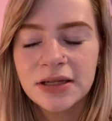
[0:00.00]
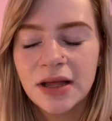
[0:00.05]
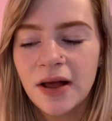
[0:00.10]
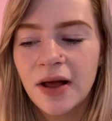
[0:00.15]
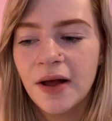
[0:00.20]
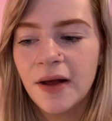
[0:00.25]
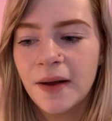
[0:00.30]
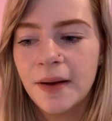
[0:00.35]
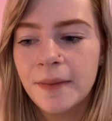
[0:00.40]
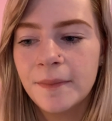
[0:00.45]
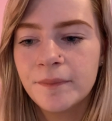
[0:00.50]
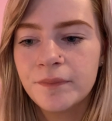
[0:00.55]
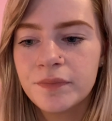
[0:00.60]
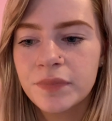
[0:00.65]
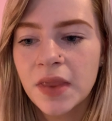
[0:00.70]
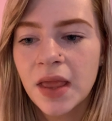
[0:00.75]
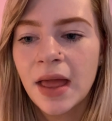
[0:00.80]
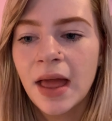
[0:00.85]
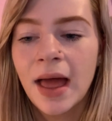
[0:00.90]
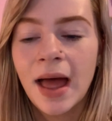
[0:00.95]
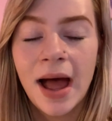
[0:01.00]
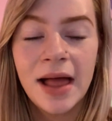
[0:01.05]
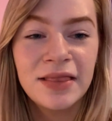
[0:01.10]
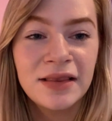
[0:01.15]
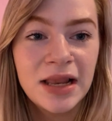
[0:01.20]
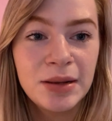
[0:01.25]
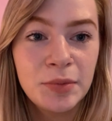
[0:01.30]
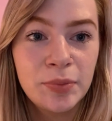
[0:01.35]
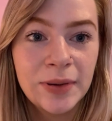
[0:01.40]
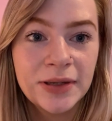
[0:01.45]
And the
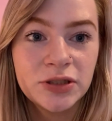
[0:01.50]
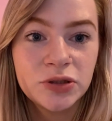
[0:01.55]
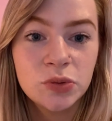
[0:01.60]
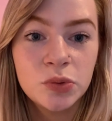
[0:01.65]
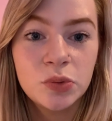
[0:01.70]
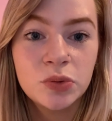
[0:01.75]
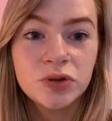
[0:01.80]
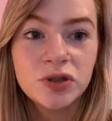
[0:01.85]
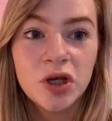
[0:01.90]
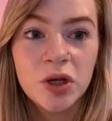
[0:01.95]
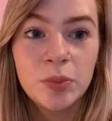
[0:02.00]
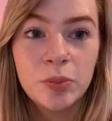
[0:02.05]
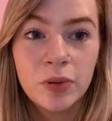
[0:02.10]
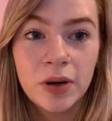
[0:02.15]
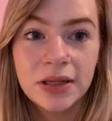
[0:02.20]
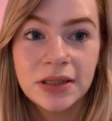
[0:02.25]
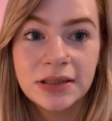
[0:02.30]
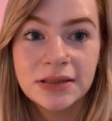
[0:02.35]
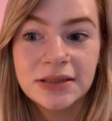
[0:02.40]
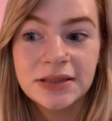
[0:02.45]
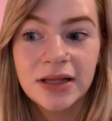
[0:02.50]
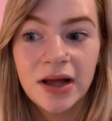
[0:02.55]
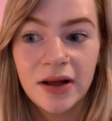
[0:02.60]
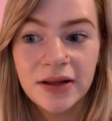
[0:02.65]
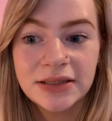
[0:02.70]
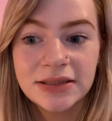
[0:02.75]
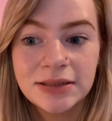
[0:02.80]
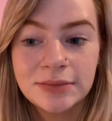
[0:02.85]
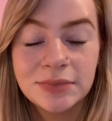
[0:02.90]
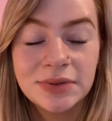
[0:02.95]
label printer also prints
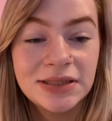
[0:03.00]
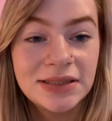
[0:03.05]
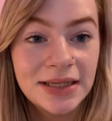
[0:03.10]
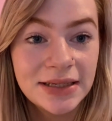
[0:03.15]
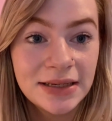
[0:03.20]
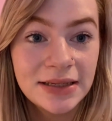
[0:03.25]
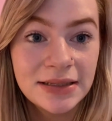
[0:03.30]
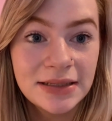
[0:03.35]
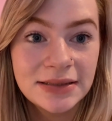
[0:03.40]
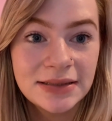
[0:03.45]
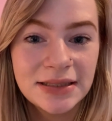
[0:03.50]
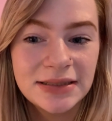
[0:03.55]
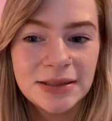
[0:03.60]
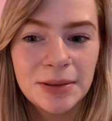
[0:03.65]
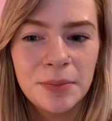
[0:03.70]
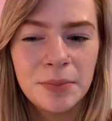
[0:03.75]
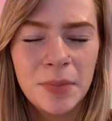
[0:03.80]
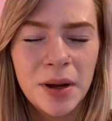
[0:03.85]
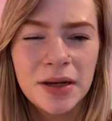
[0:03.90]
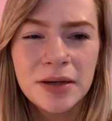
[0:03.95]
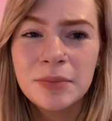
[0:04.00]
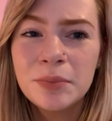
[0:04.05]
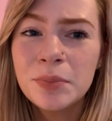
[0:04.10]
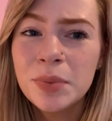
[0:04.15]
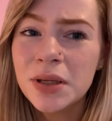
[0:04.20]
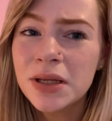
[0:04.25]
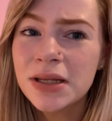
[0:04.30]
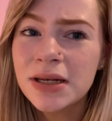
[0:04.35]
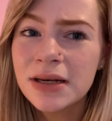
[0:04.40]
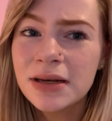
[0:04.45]
custom stickers. It's a
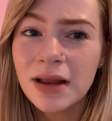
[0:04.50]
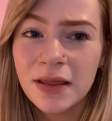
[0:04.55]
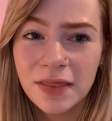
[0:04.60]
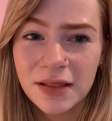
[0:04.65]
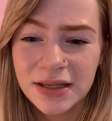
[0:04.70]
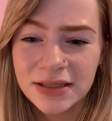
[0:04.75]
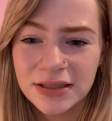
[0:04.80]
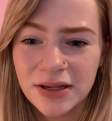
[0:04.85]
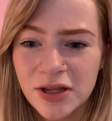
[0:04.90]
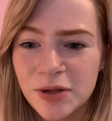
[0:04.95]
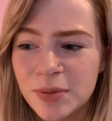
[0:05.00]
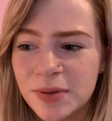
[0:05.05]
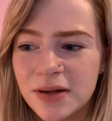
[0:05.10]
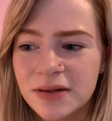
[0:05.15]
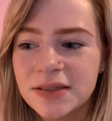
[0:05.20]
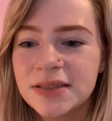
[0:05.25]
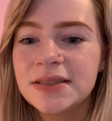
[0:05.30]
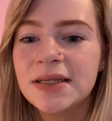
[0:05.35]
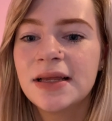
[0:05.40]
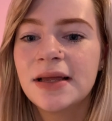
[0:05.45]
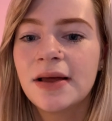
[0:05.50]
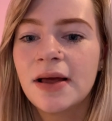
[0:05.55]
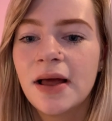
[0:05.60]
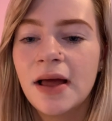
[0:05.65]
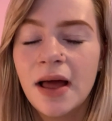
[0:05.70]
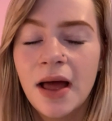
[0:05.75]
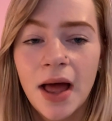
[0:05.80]
Munbyn, I think that's how you pronounce it.